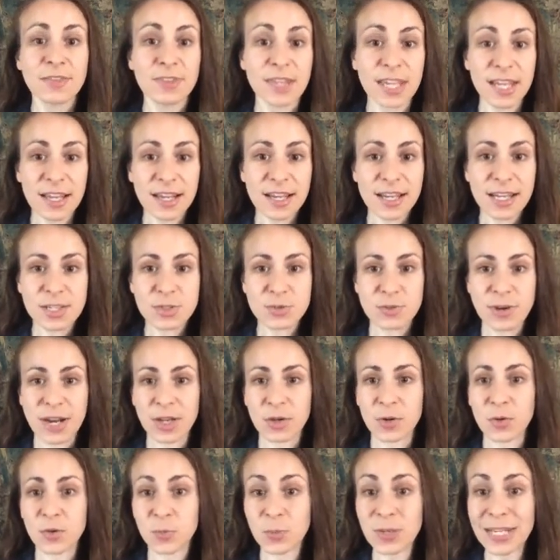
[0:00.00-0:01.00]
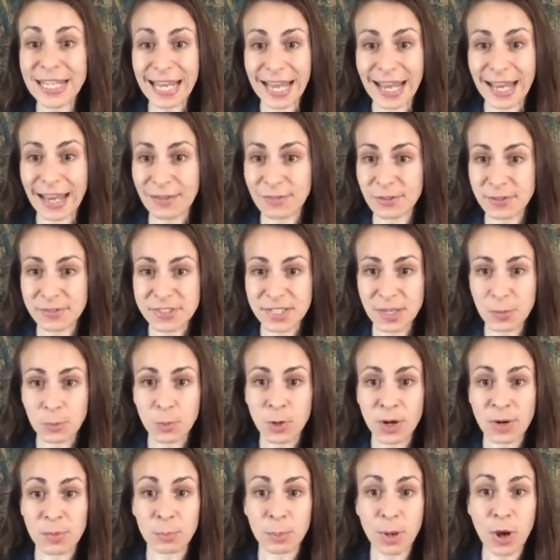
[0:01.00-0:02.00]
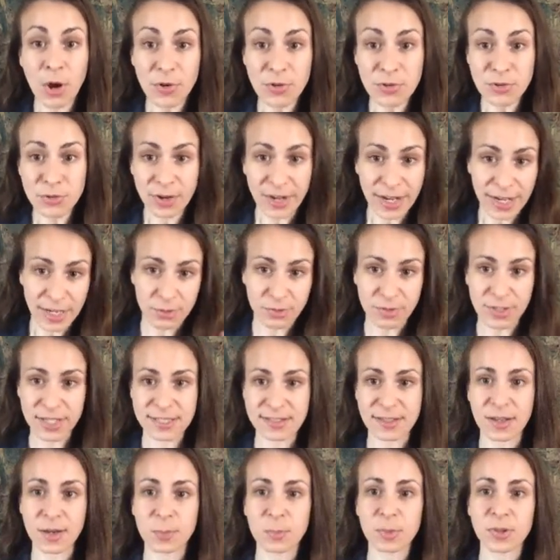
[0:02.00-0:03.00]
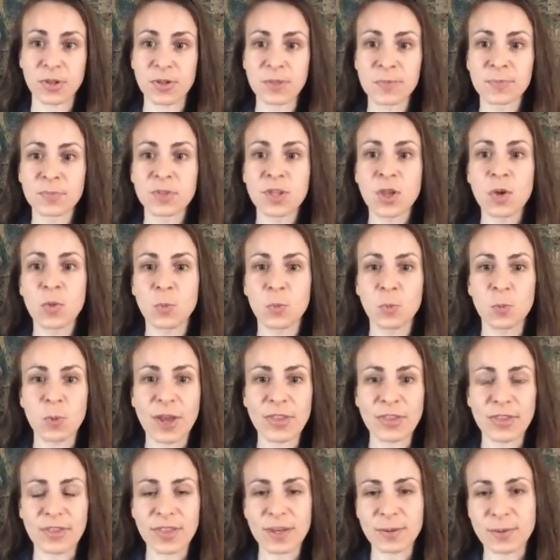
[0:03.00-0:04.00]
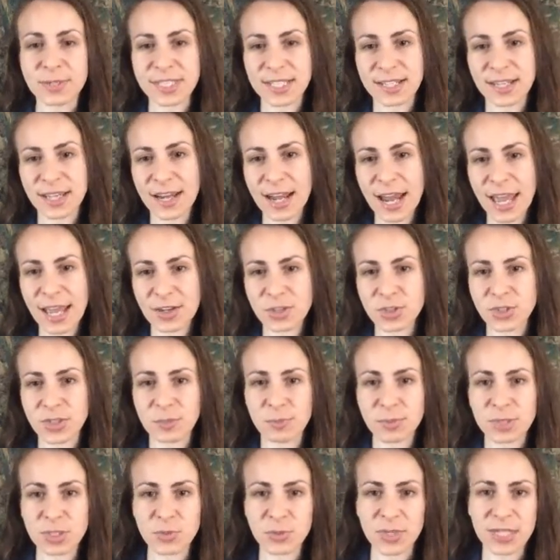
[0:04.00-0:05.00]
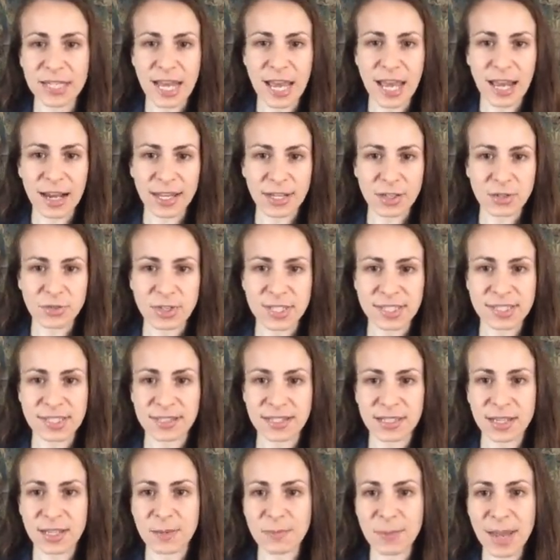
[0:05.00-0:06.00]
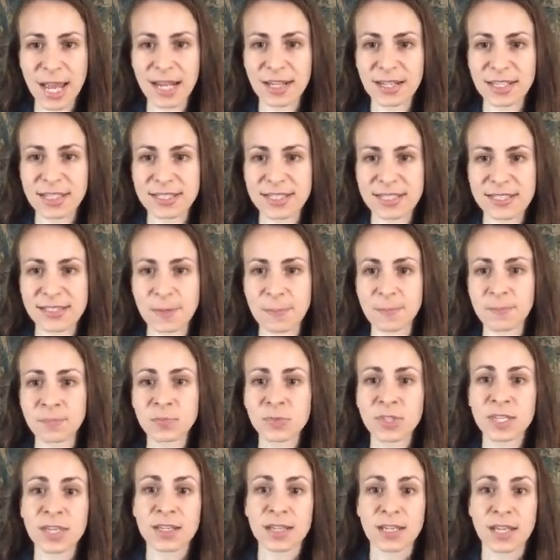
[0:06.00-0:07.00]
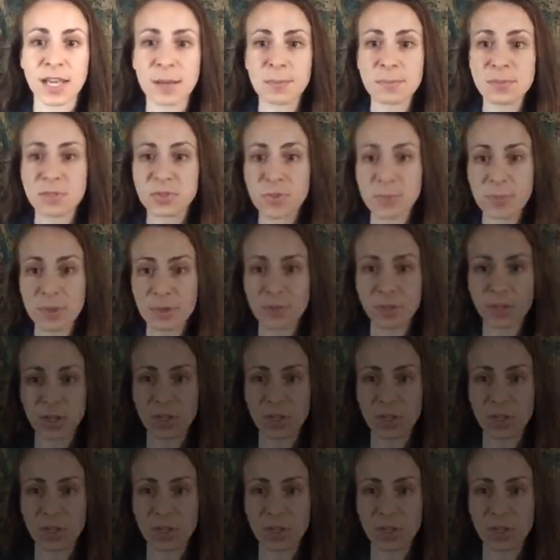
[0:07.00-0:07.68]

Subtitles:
The earliest record we have of someone pondering, for example, whether there was a connection between electricity and magnetism comes from the